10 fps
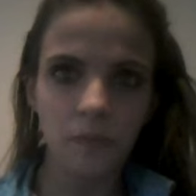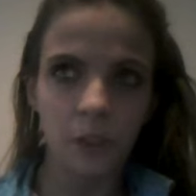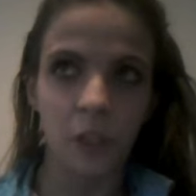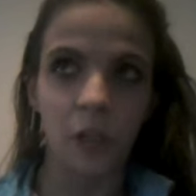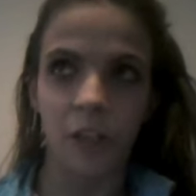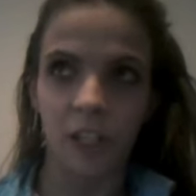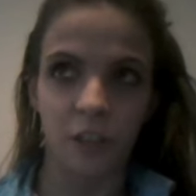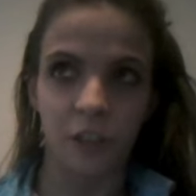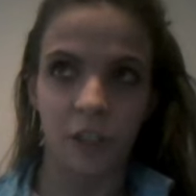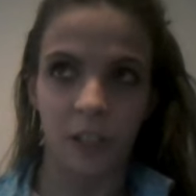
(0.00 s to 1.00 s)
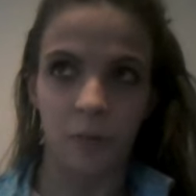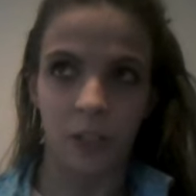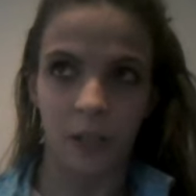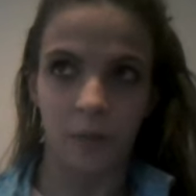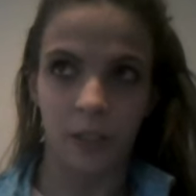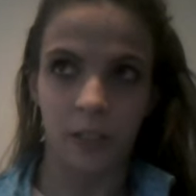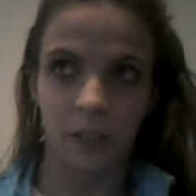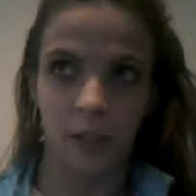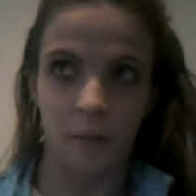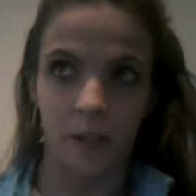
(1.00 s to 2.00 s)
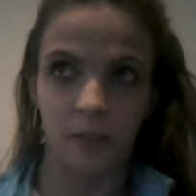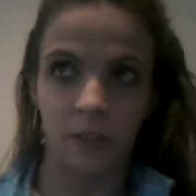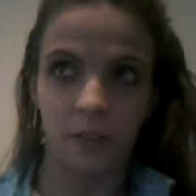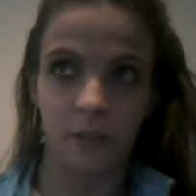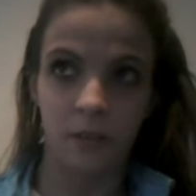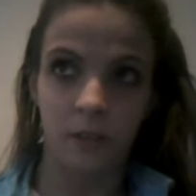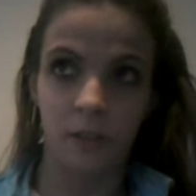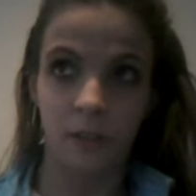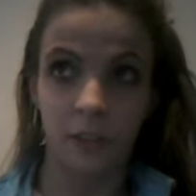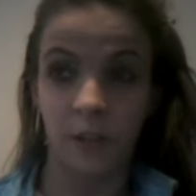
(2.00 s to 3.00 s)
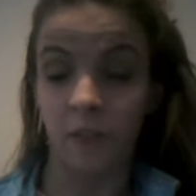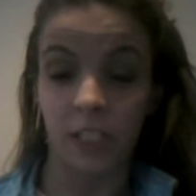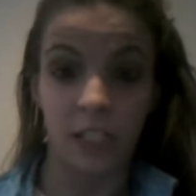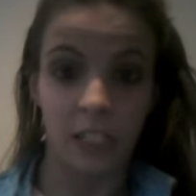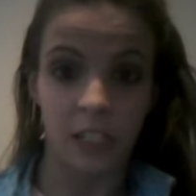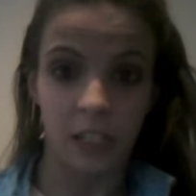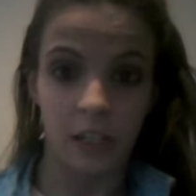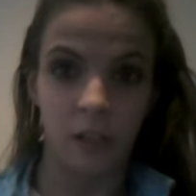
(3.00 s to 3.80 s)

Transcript: So that all started when I was about 17 and a